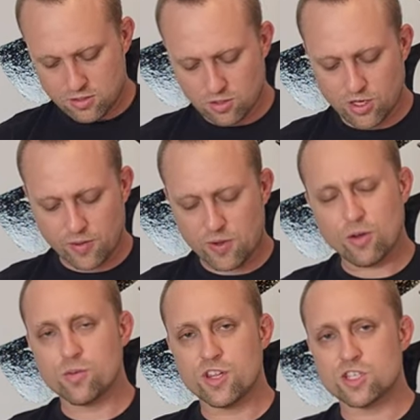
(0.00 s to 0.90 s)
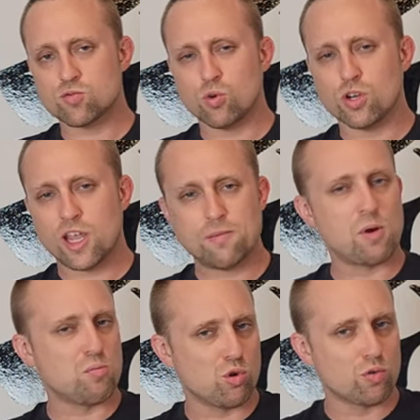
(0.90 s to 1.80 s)
Okay, now this one came
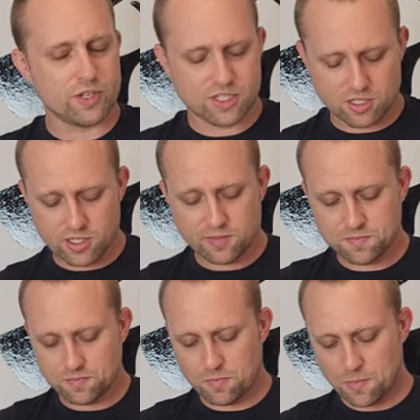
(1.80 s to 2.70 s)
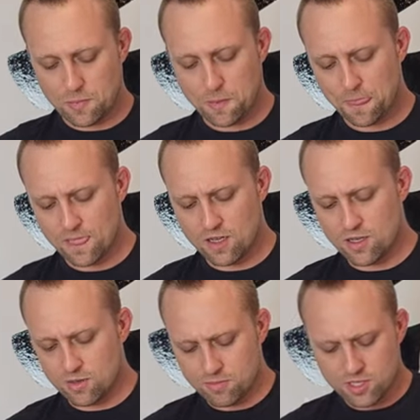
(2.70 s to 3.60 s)
out more recently.
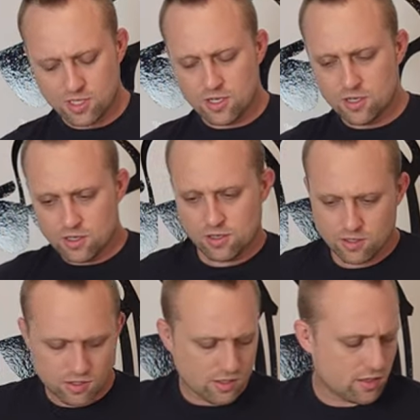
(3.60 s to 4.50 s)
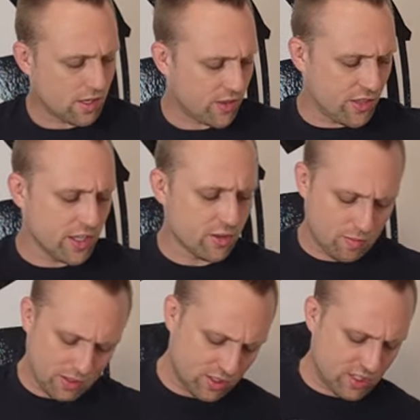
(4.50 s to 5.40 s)
Um, I think they're
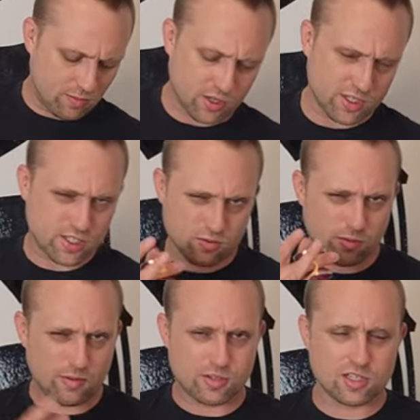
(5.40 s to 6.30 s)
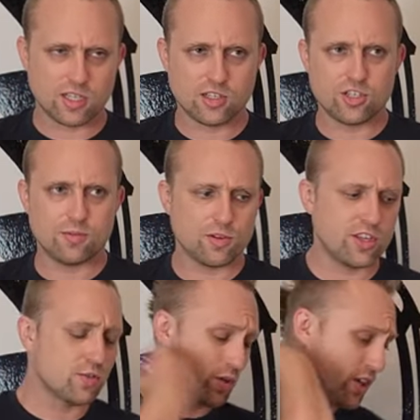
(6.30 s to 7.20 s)
about the same price. This one might be slightly cheaper.
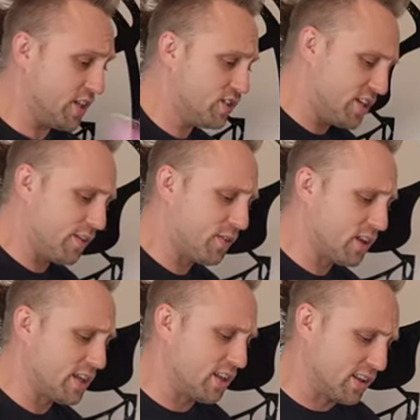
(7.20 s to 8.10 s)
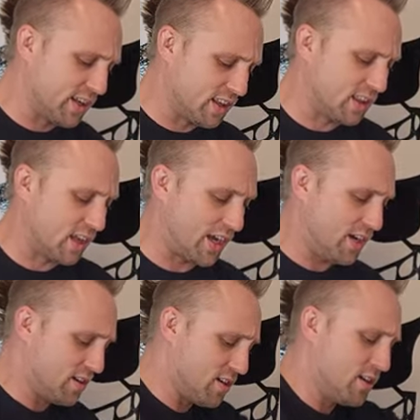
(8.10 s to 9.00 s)
This one is definitely a little
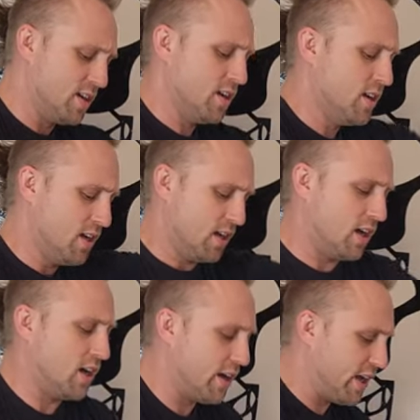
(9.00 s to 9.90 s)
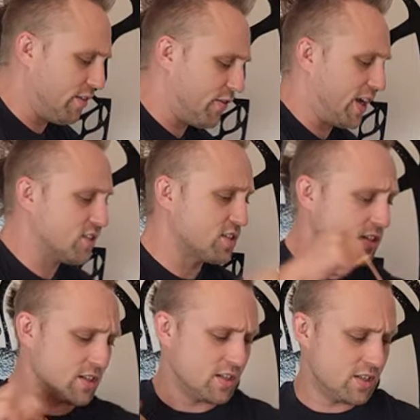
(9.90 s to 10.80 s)
lighter uh, and faster.